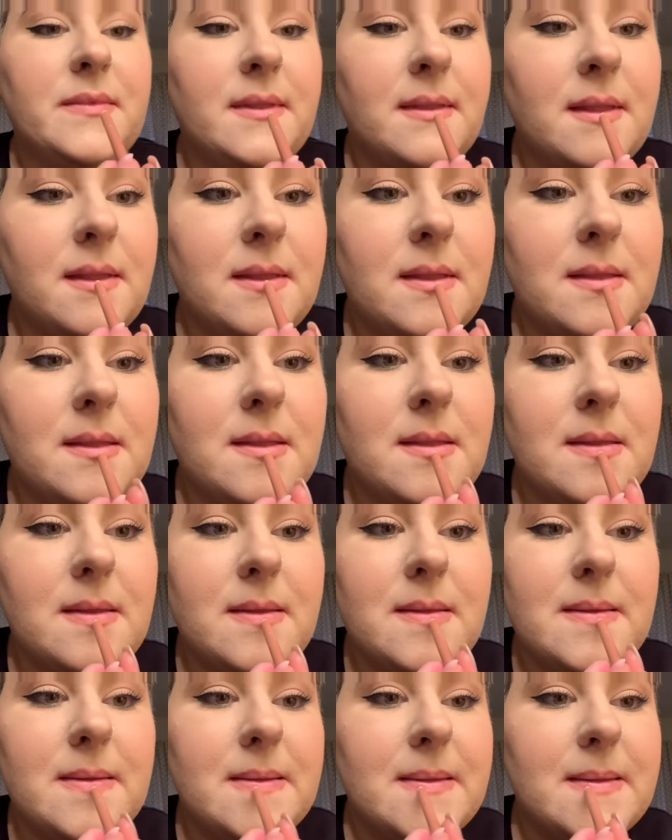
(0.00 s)

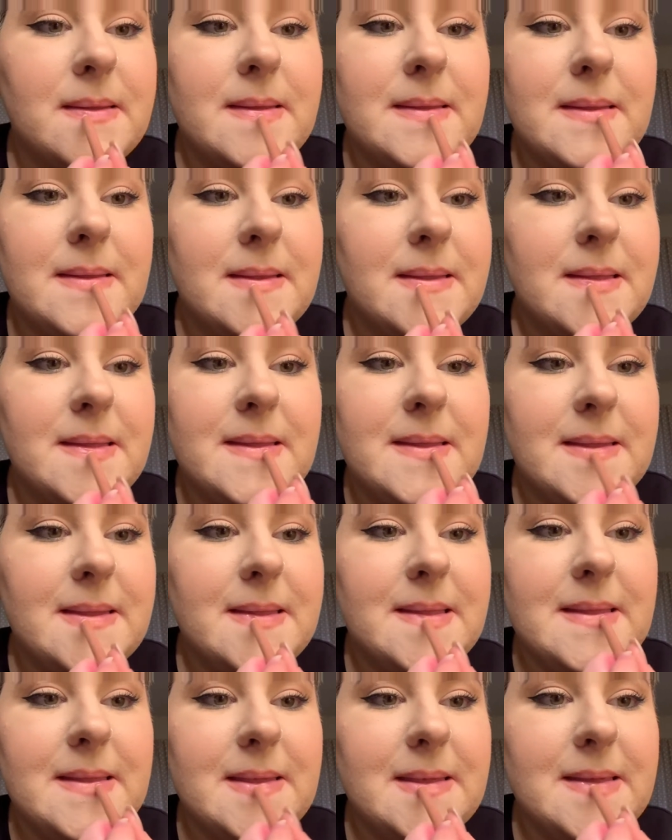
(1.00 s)

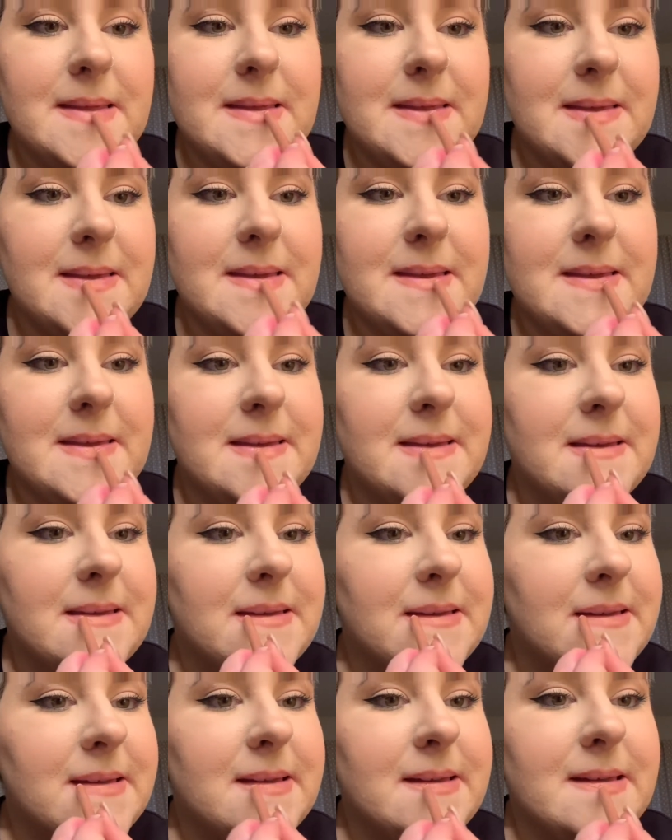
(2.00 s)

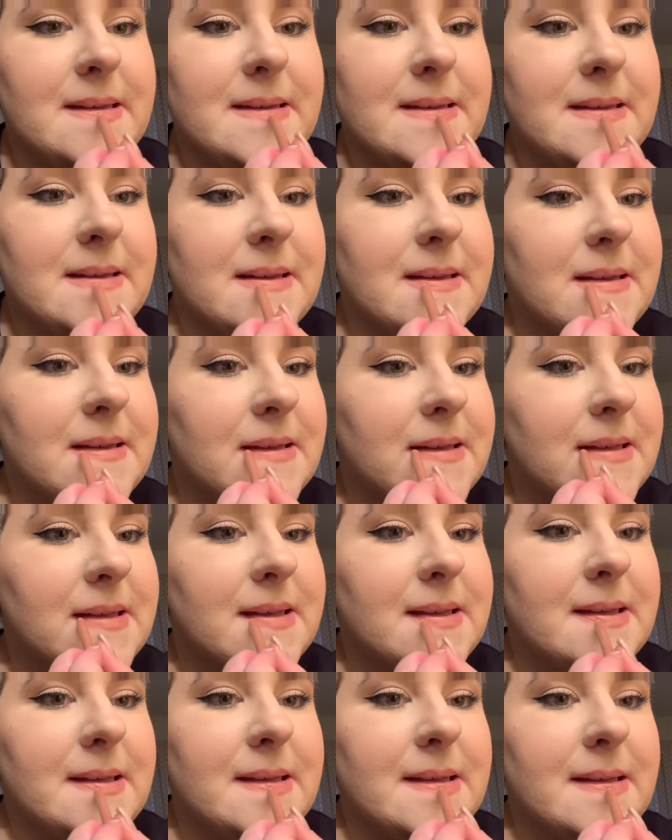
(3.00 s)

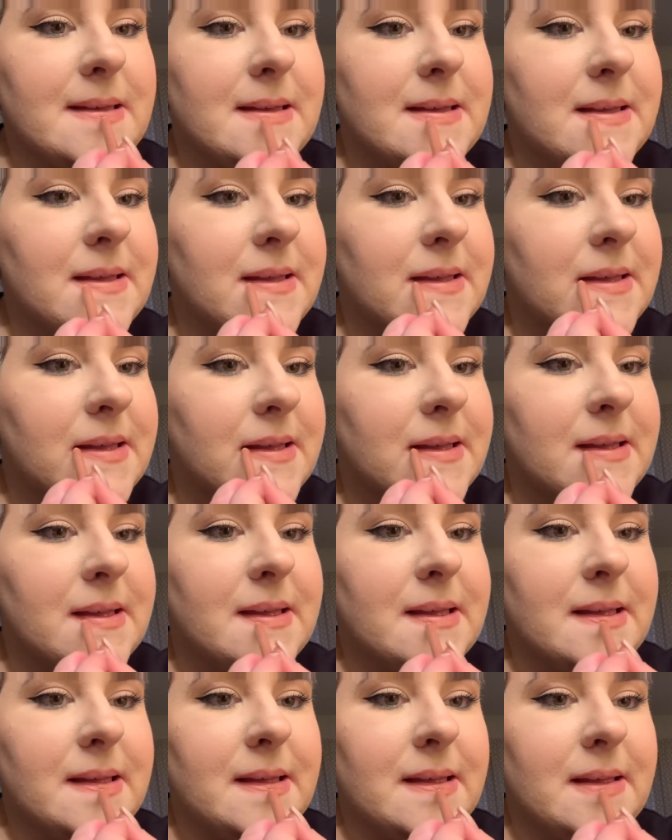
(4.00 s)

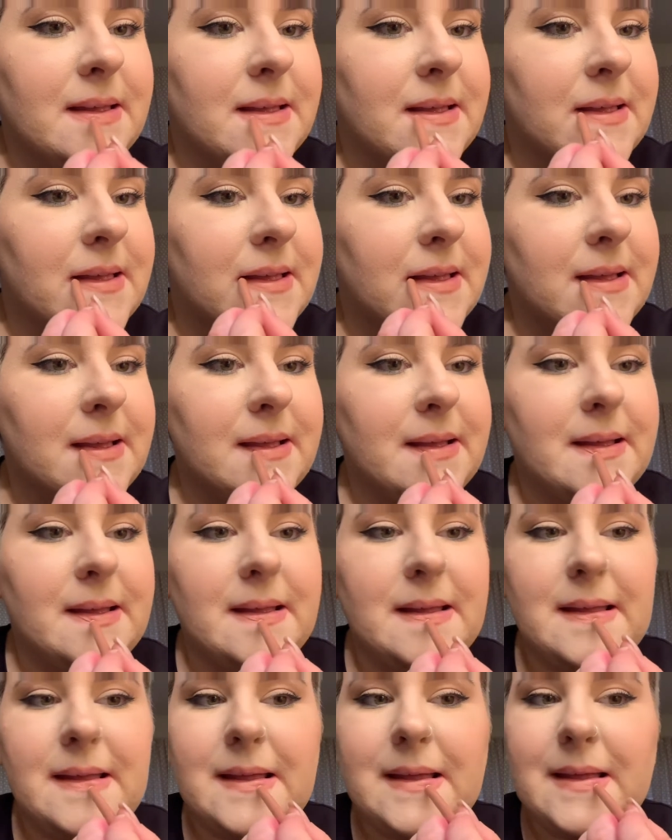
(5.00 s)

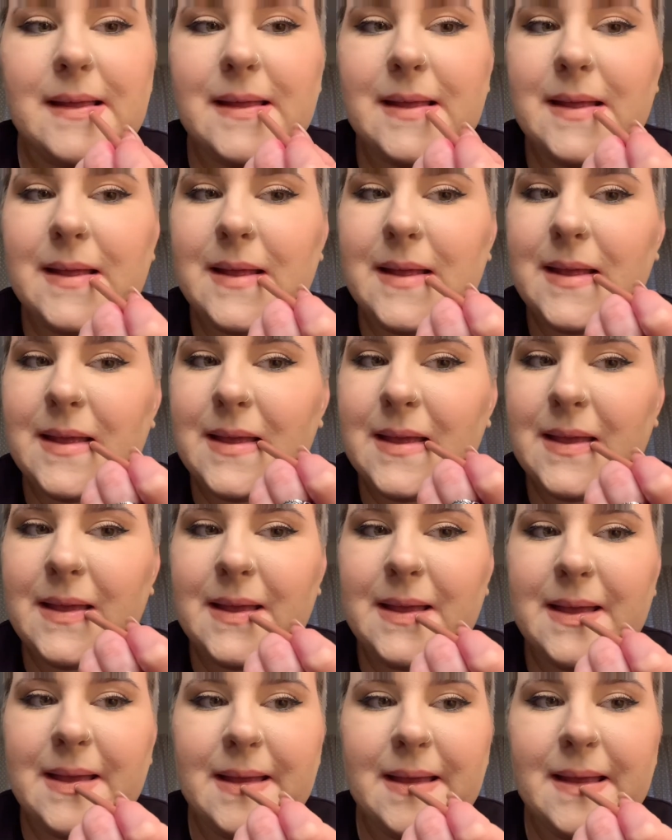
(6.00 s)

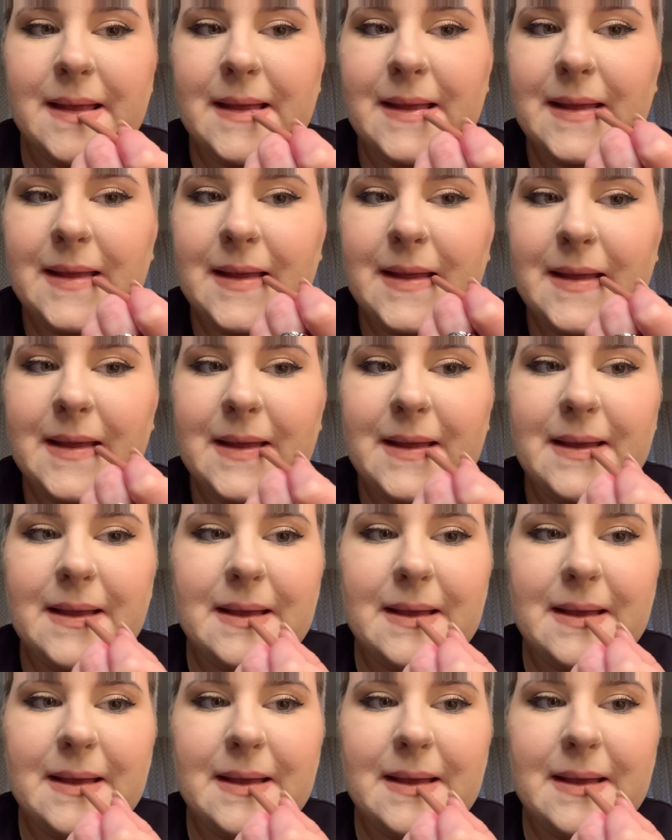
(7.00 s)
(silence)